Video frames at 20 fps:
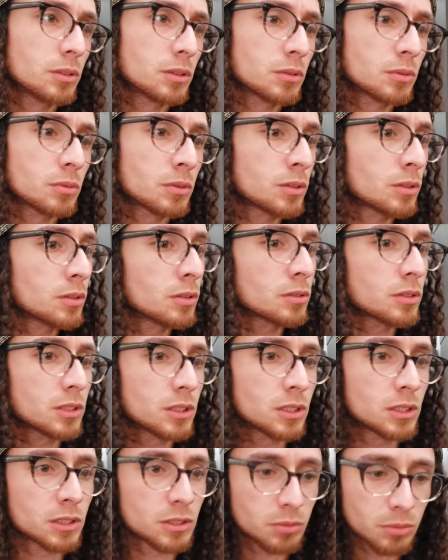one of those
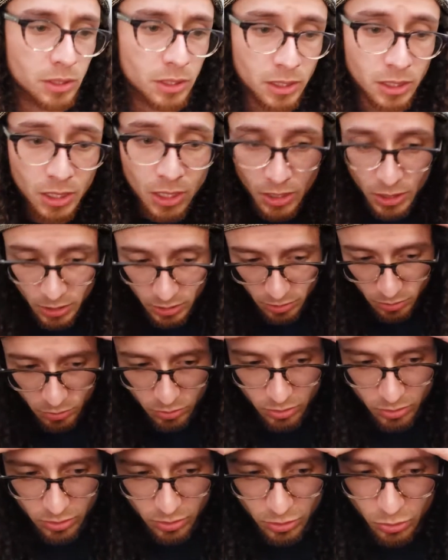things where it was
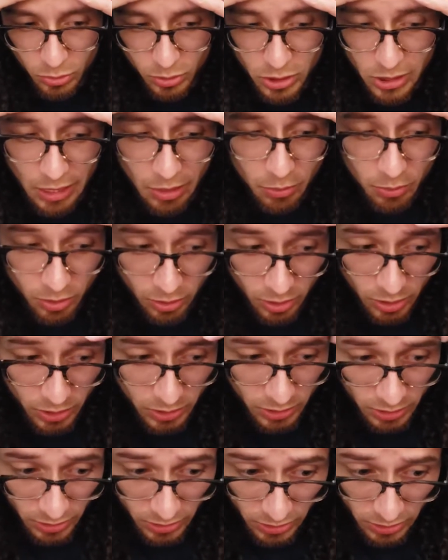a switch out with
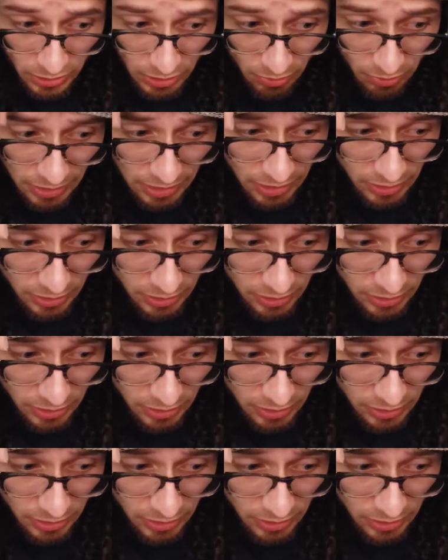ArcSys, and they were like,